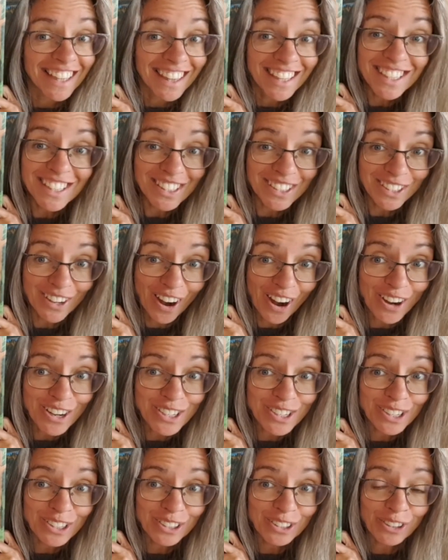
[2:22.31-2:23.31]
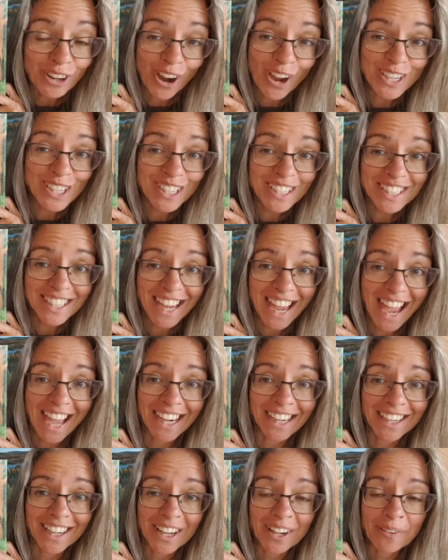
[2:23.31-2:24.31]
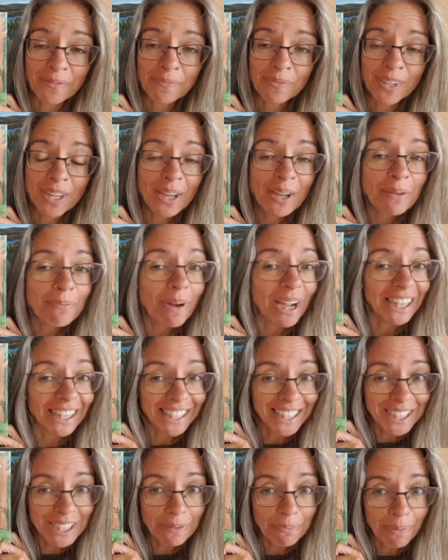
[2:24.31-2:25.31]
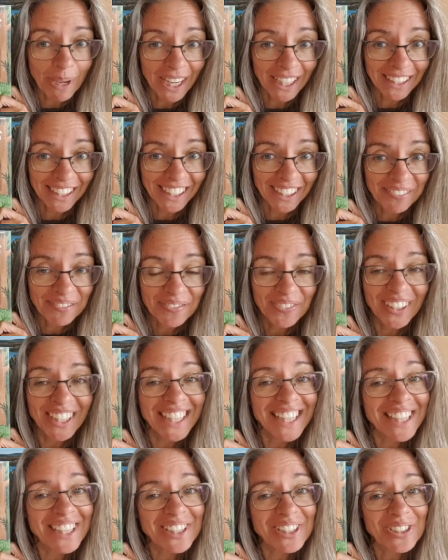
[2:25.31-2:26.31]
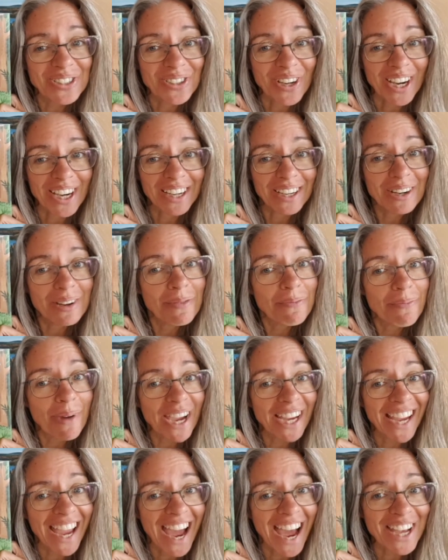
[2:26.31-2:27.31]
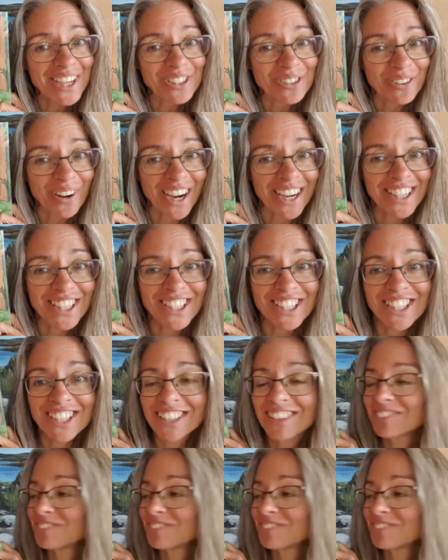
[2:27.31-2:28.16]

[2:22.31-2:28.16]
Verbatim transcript: This is Carson Crosses Canada by Linda Bailey, illustrated by Kass Reich.